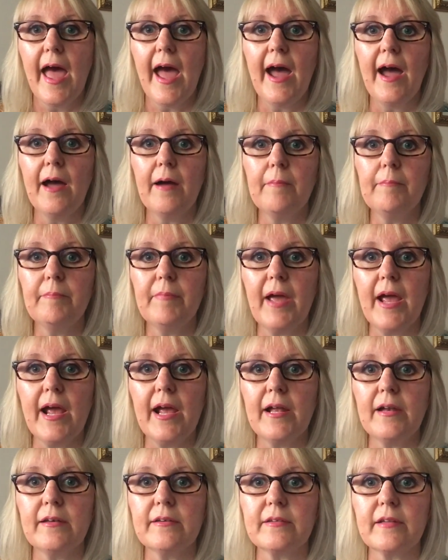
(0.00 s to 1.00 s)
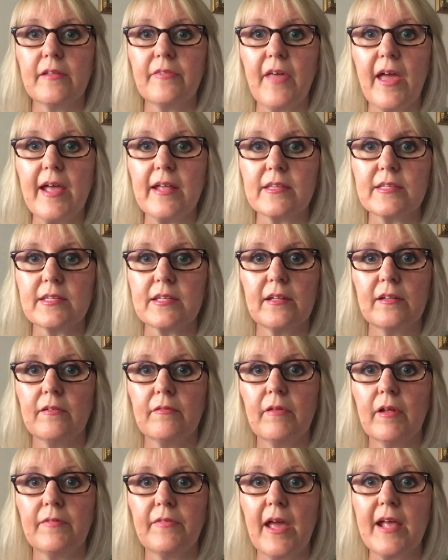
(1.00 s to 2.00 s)
And
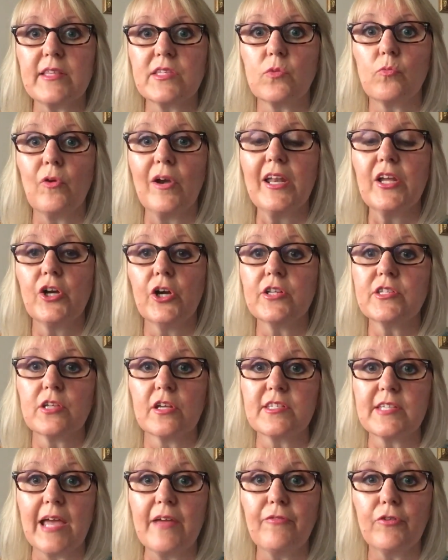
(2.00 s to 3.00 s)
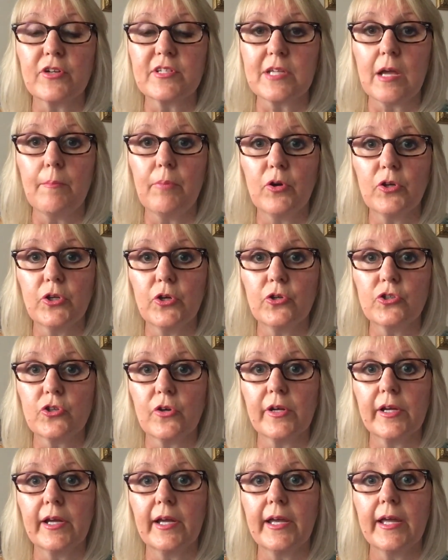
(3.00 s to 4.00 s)
that's really good. So say, for example, you're
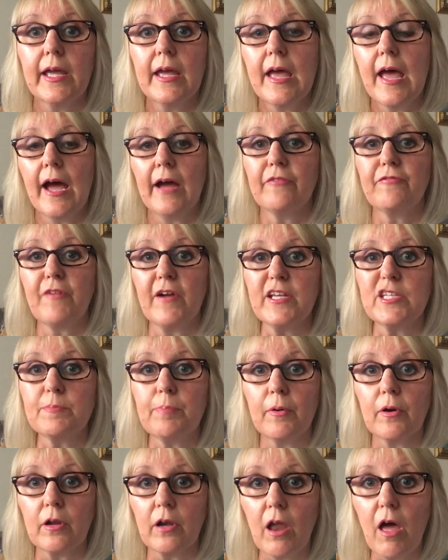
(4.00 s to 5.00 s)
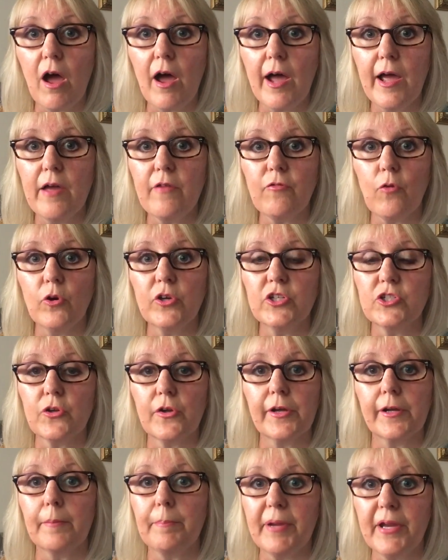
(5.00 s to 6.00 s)
doing a Facebook Live, or you're
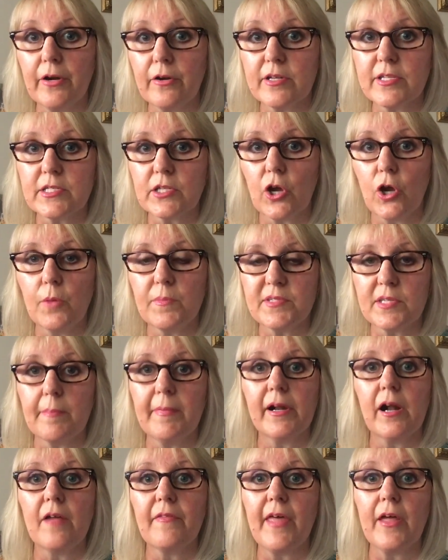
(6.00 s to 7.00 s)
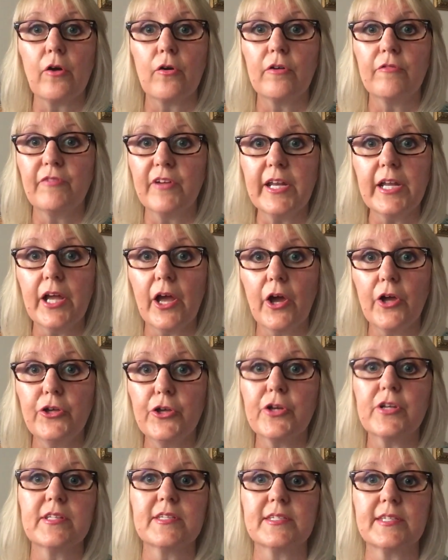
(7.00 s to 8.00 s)
doing a Periscope, something like that, or a video,
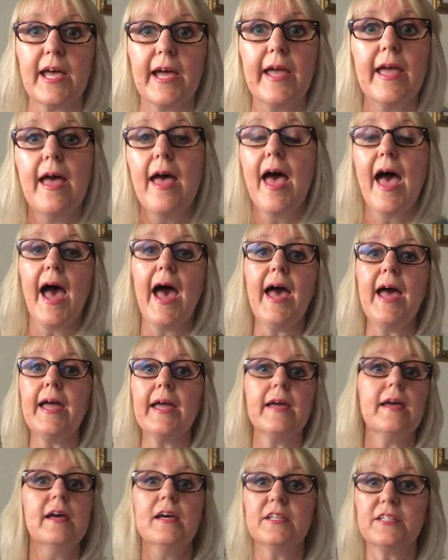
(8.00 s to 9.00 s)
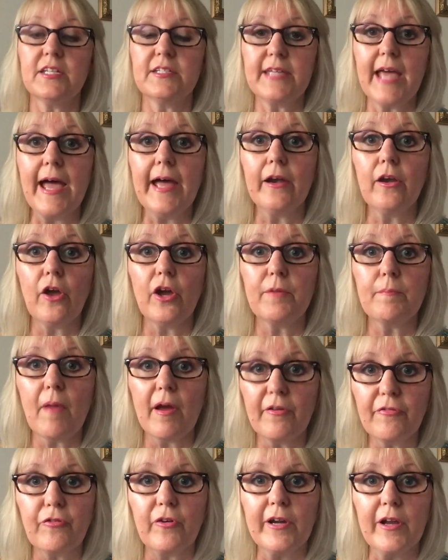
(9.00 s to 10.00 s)
you can say, hey, to download
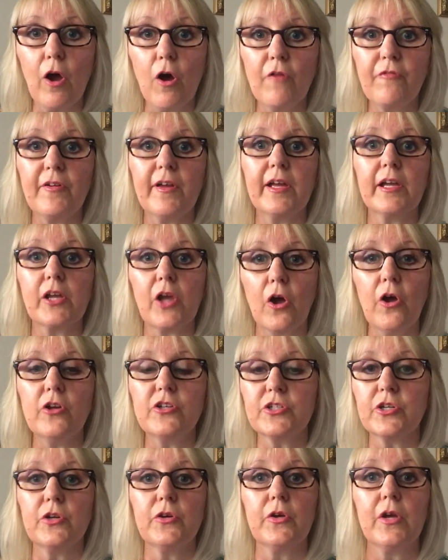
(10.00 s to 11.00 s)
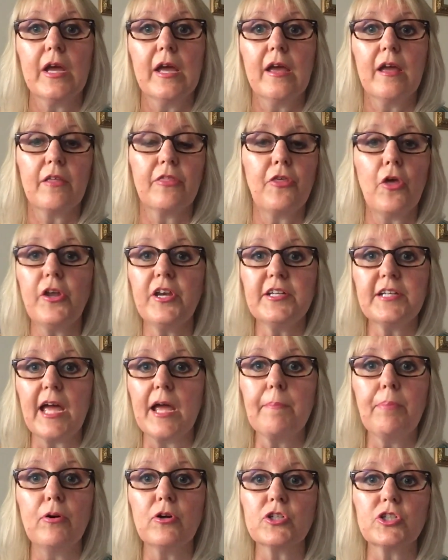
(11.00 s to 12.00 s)
my free offer, go to
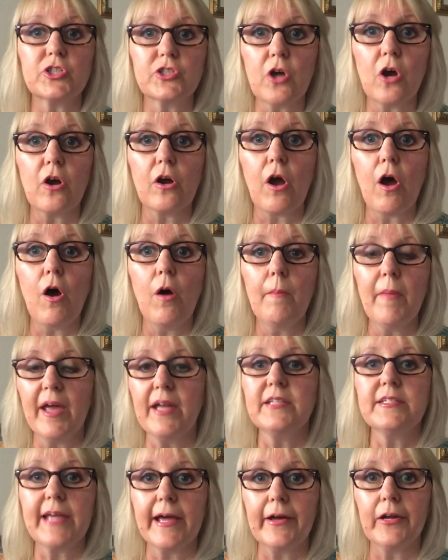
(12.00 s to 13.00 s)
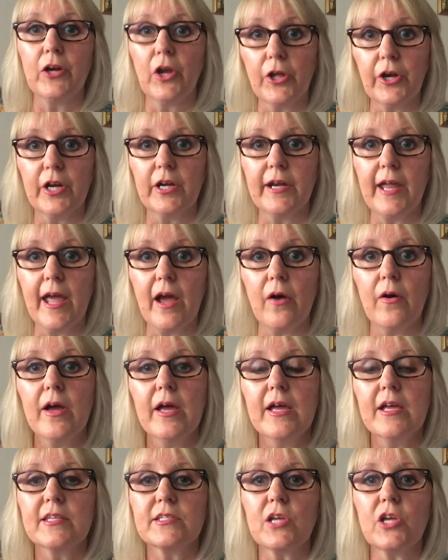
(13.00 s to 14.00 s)
30daypush.com and download it now.
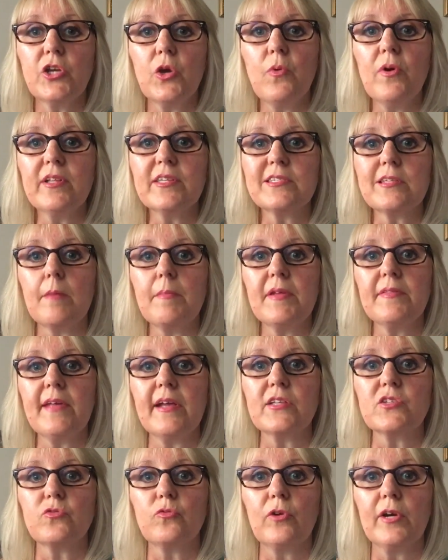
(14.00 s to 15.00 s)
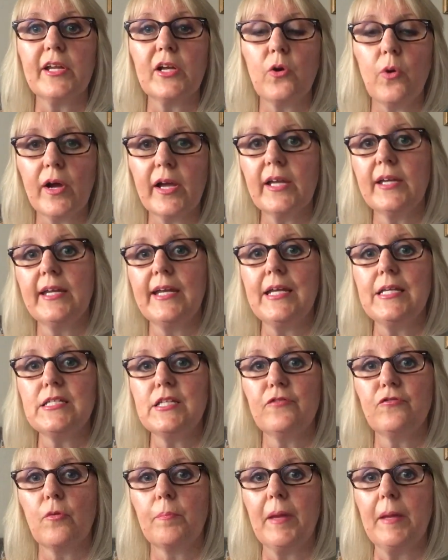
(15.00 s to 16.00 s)
So you want something that's really quick and
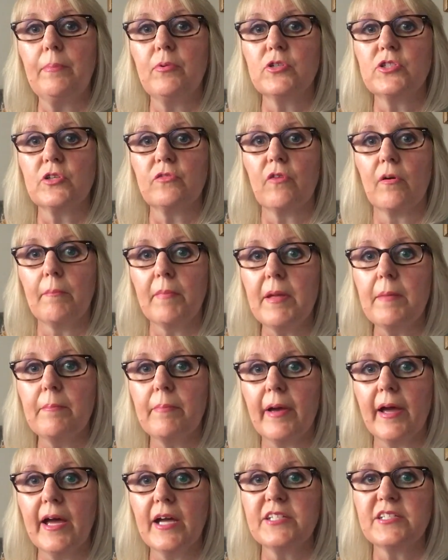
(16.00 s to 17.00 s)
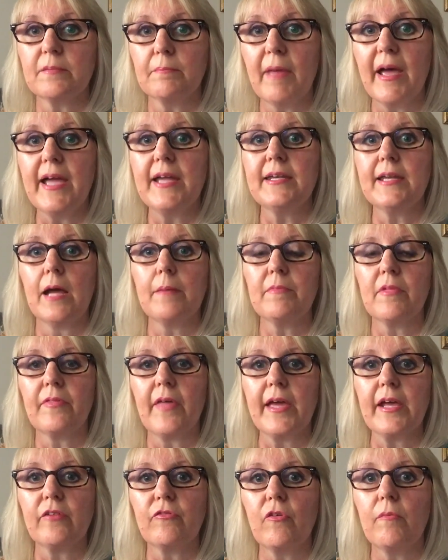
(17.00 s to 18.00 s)
easy for people to remember, a domain name that
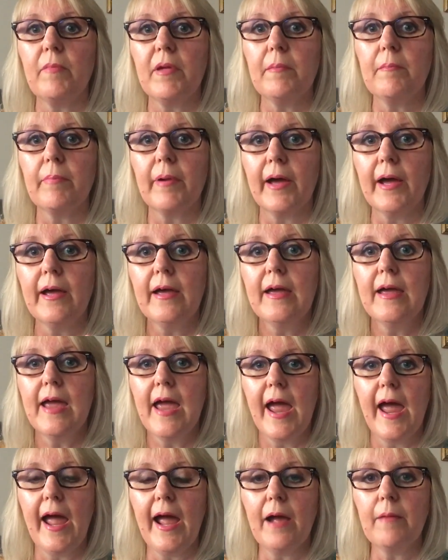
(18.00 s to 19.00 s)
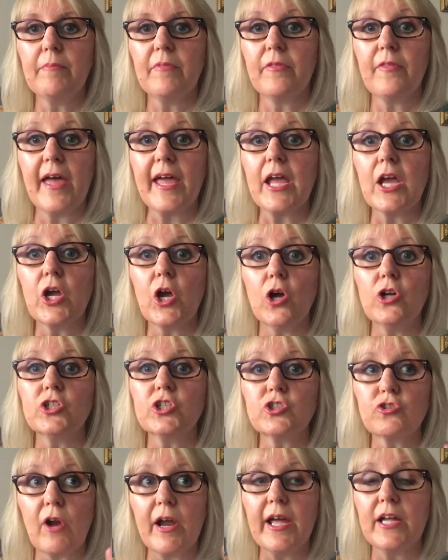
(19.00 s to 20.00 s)
they can remember, and they can go
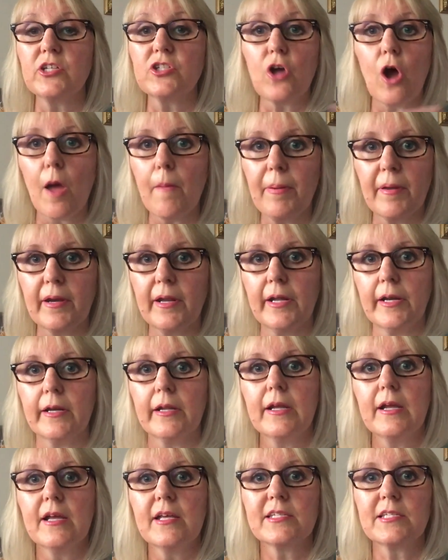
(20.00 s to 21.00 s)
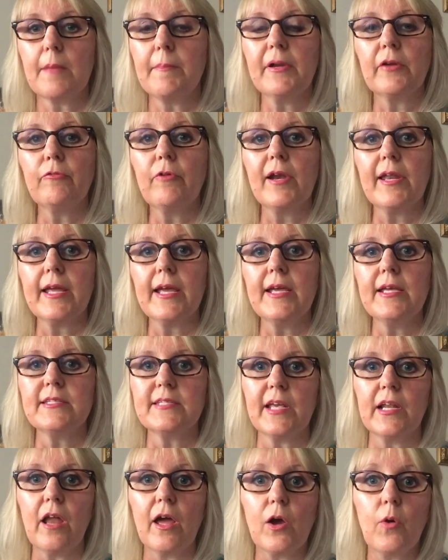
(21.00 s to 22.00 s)
straight and type it in. Something really
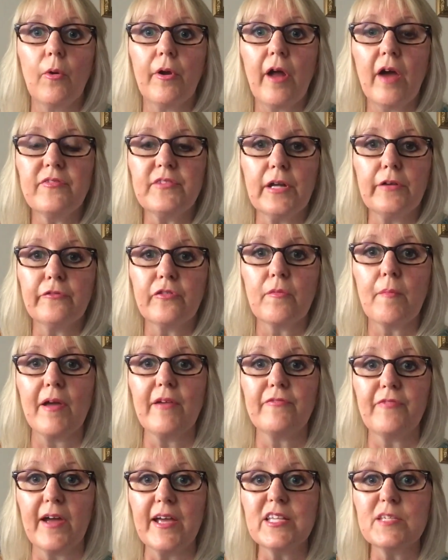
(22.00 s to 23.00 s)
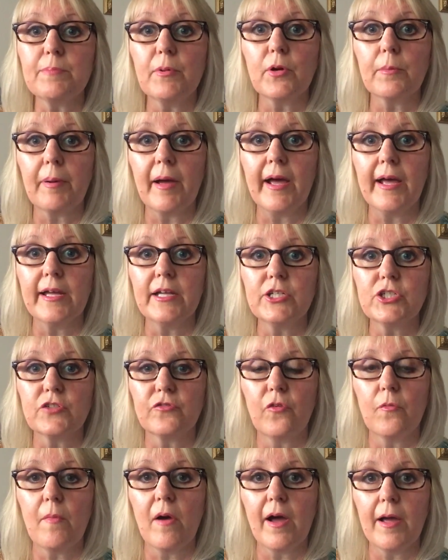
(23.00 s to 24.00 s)
easy. Like what I've done for my Facebook page,
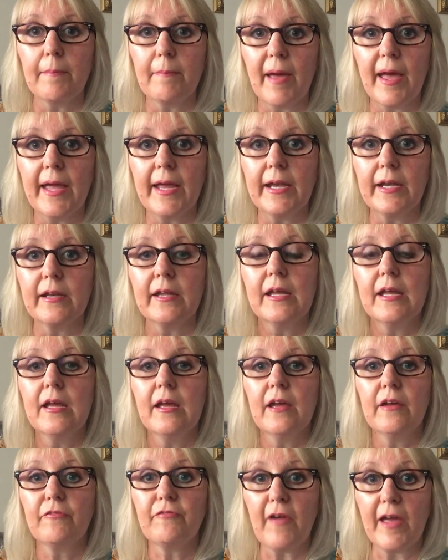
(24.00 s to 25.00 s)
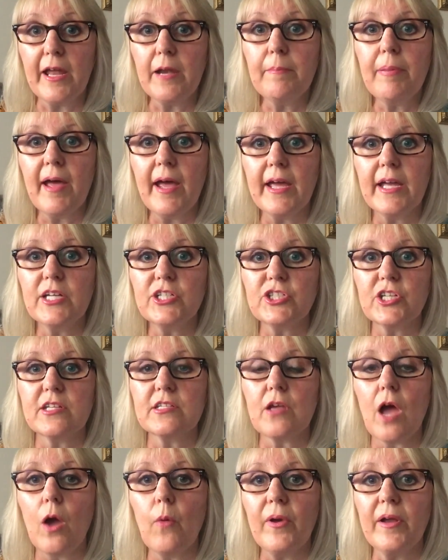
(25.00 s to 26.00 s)
for my main fan page,
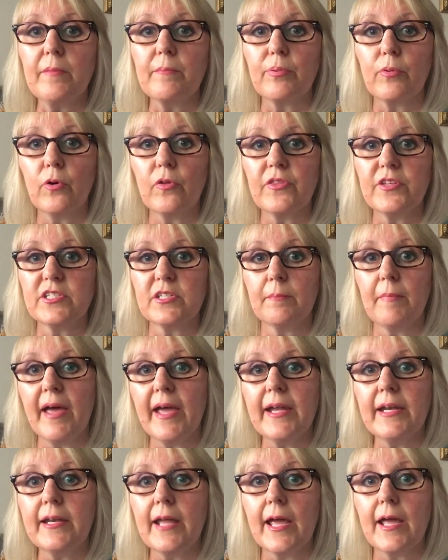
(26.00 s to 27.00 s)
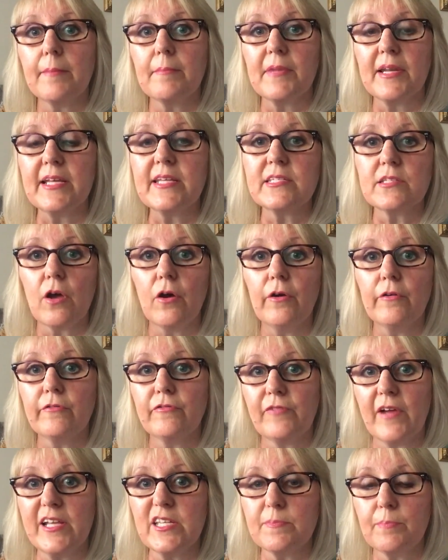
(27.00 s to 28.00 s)
is I went and brought the domain name
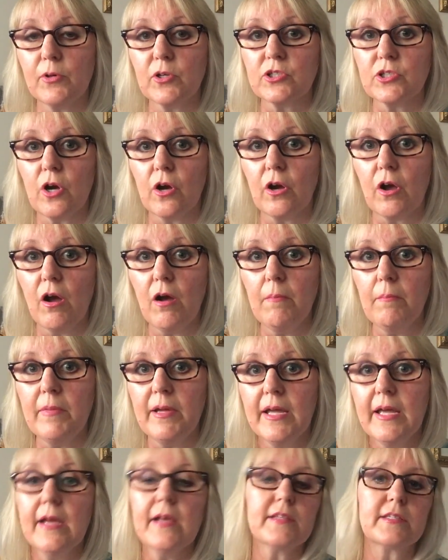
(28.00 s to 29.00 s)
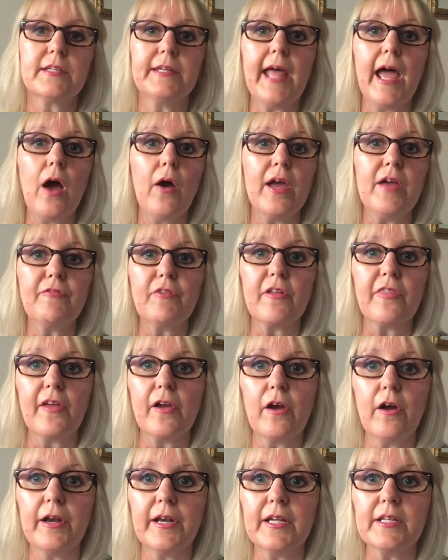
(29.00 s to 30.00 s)
lisaonfacebook.com. So now
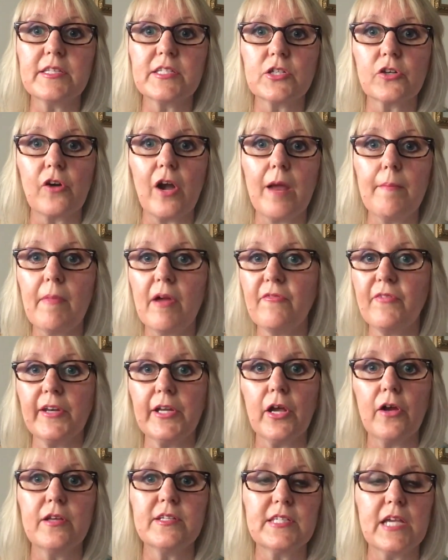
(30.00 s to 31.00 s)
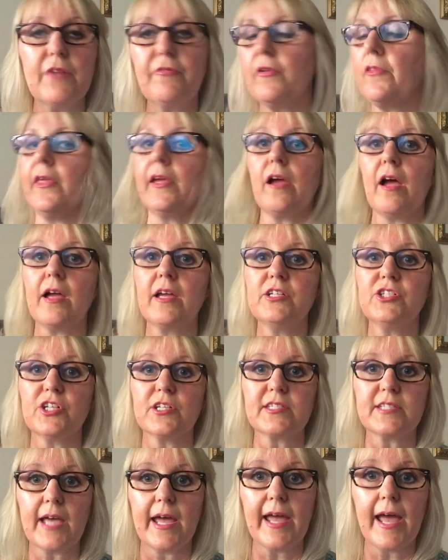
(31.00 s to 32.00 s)
everything on Instagram, my videos, everything, I can just
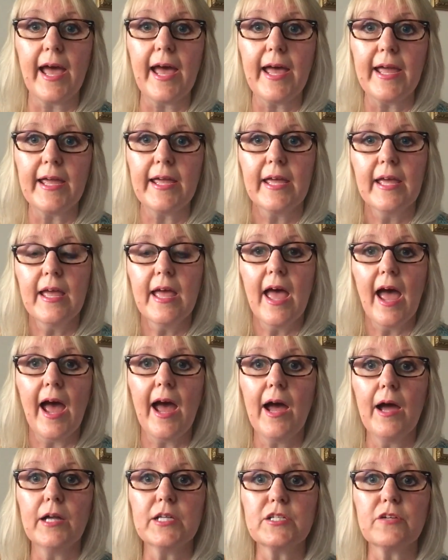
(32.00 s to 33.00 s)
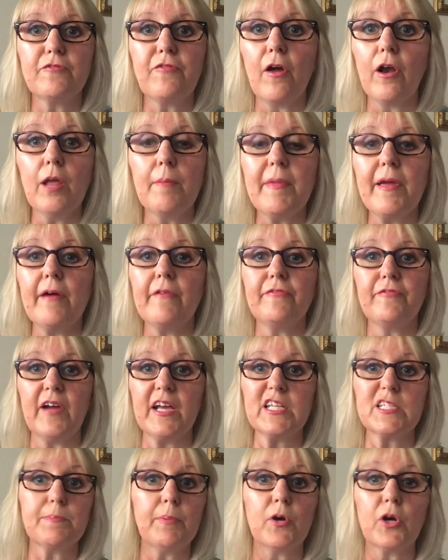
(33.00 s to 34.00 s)
say, hey, to follow me on
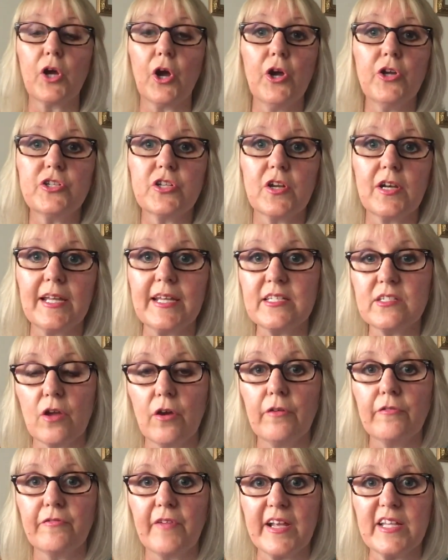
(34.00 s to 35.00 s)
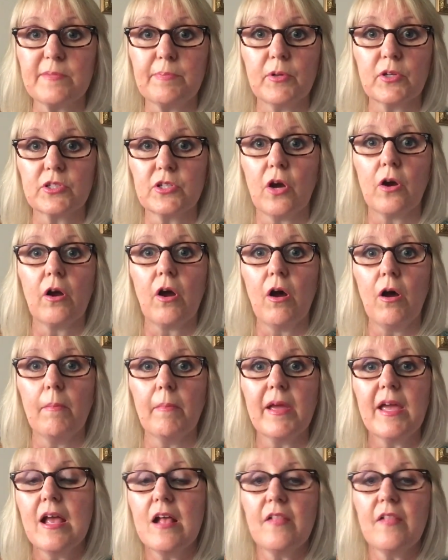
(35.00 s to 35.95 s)
Facebook, go to lisaonfacebook.com.